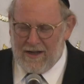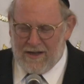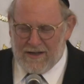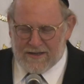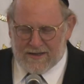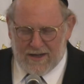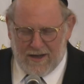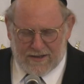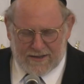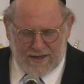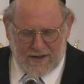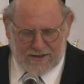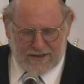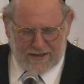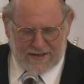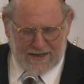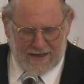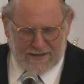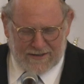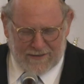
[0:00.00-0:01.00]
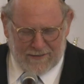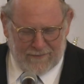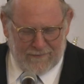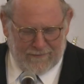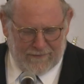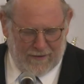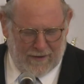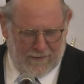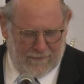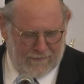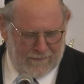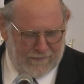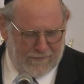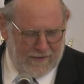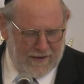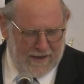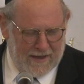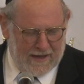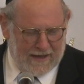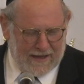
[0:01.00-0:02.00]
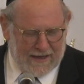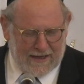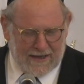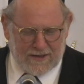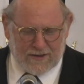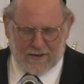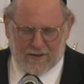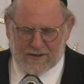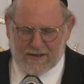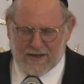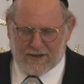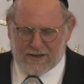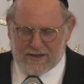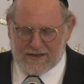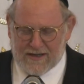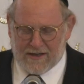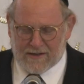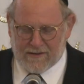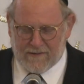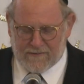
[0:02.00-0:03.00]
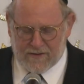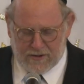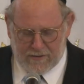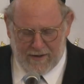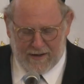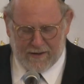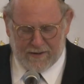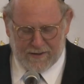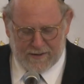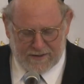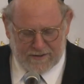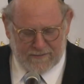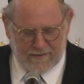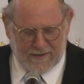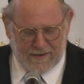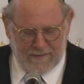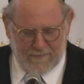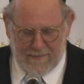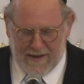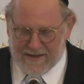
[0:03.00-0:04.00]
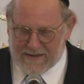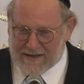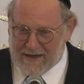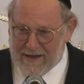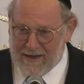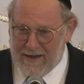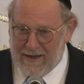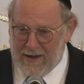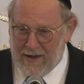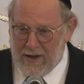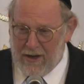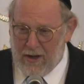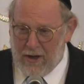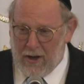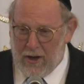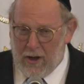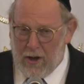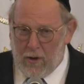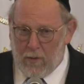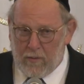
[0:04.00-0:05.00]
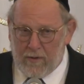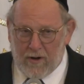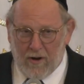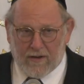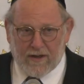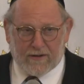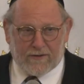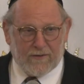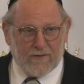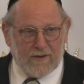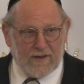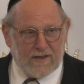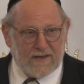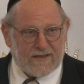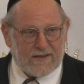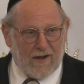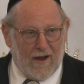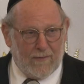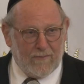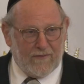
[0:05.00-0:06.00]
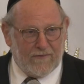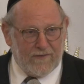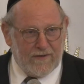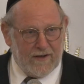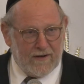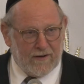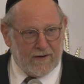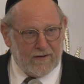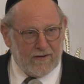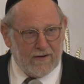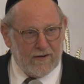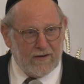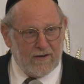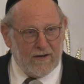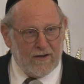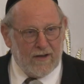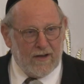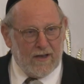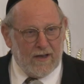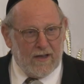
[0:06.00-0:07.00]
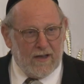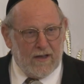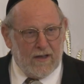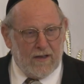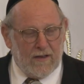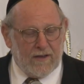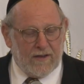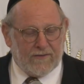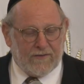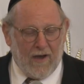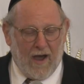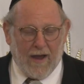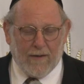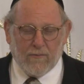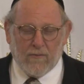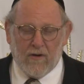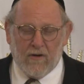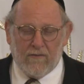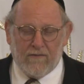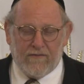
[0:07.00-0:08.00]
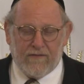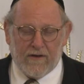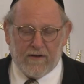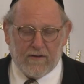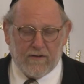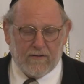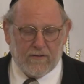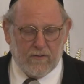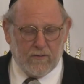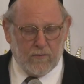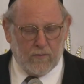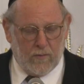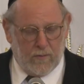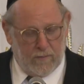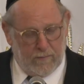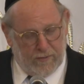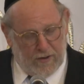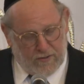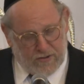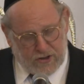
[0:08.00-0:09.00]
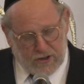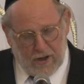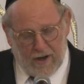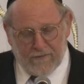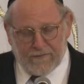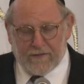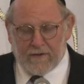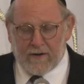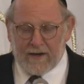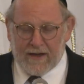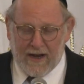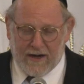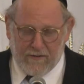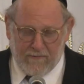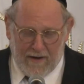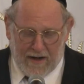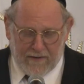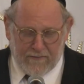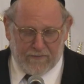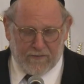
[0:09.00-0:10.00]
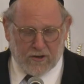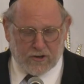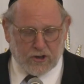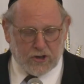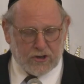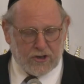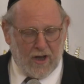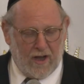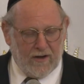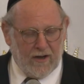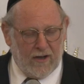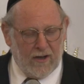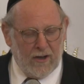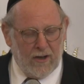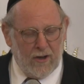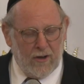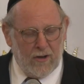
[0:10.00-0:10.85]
sense of chizuk, such a sense of strength. It's really amazing. We know that during this time of year, the time of we blow shofar, getting ready for Rosh Hashanah,